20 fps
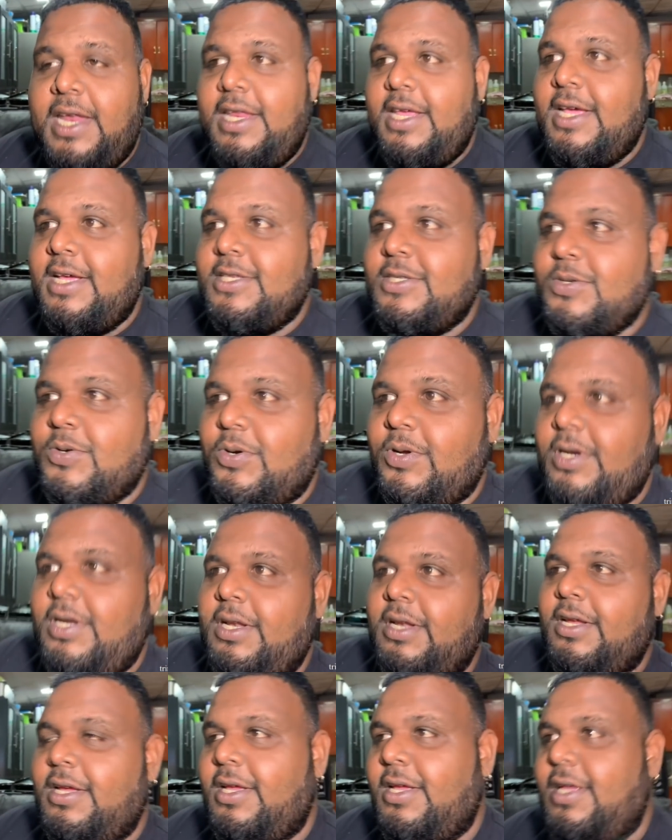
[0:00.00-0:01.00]
years old
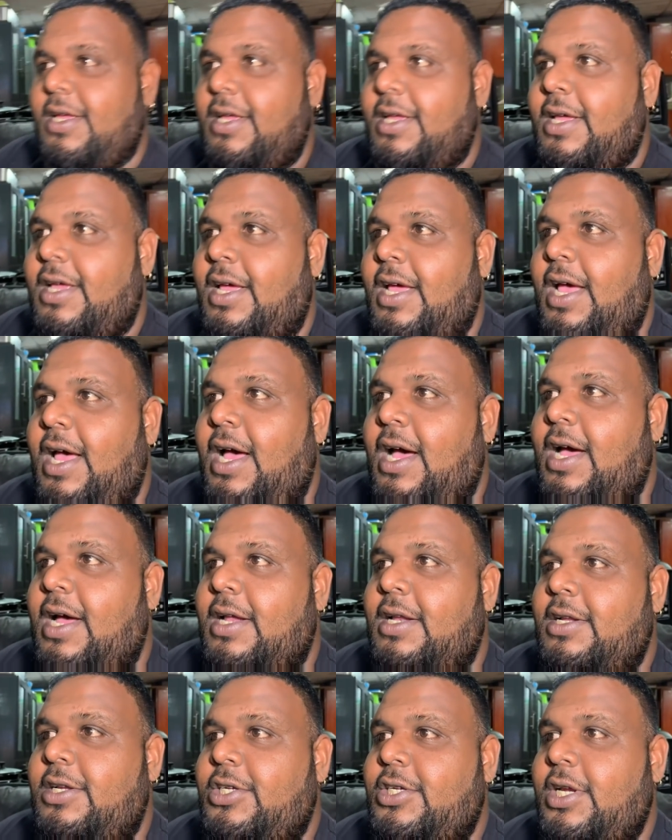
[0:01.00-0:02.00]

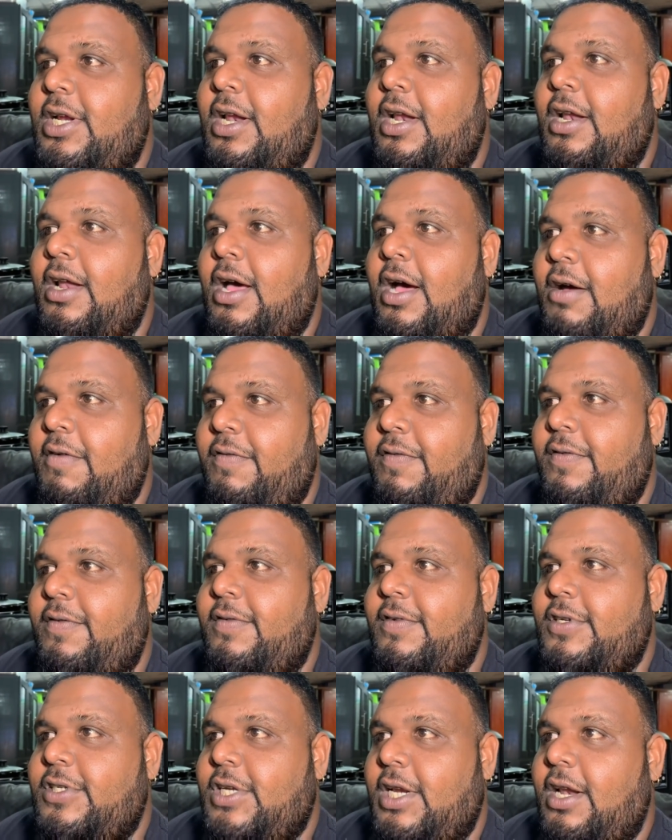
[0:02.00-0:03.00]
and she, she loved
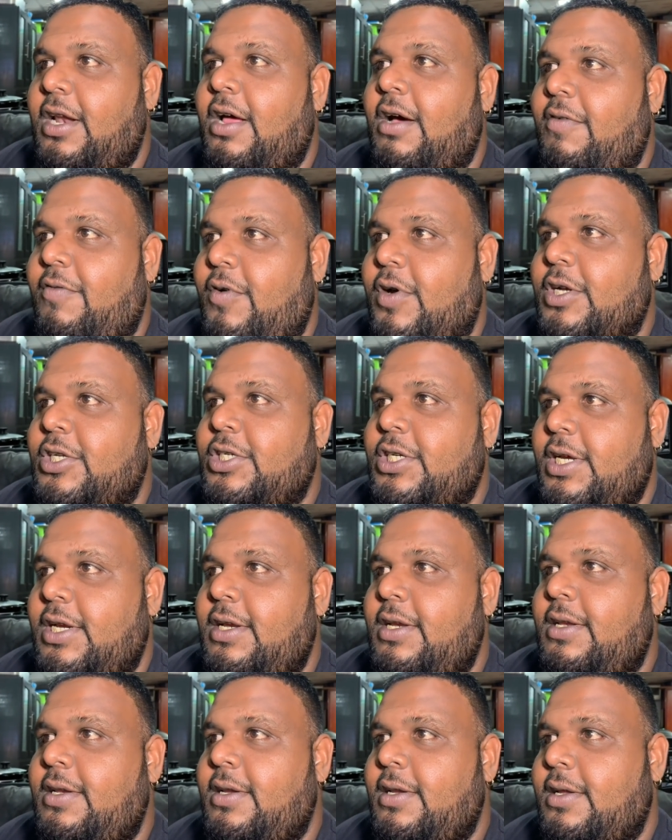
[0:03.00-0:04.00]
she loved
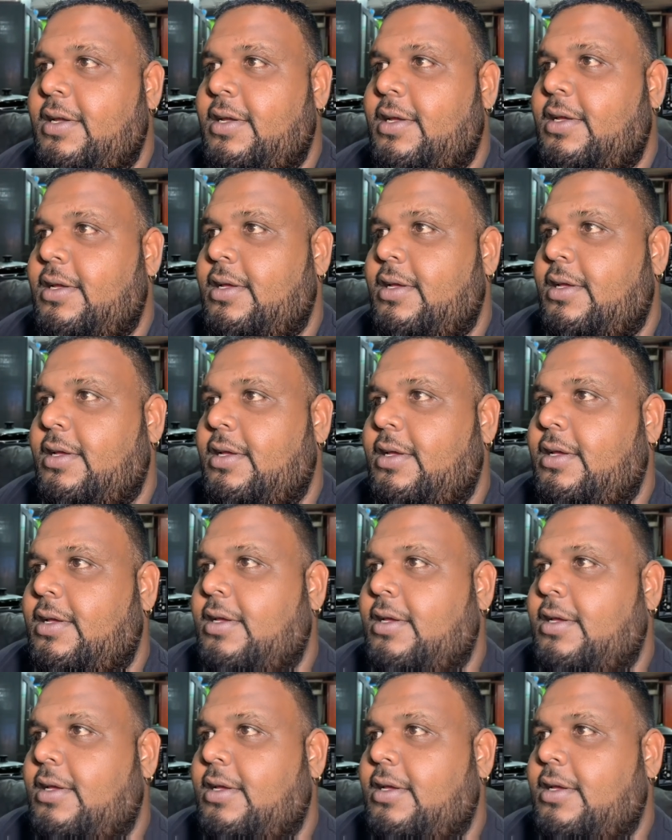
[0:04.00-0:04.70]
watching. I hope she making sure